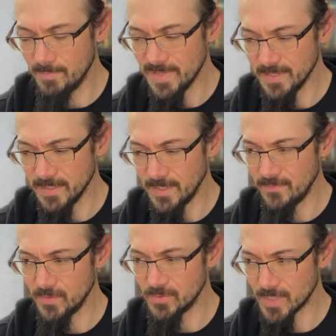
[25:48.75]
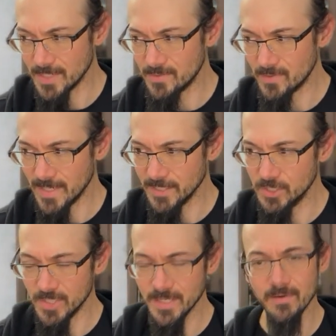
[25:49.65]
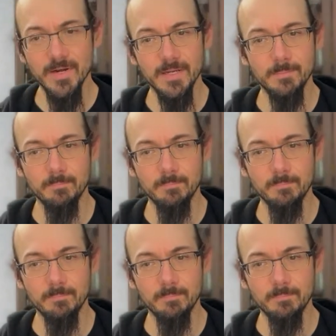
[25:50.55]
be if you tried to write a generic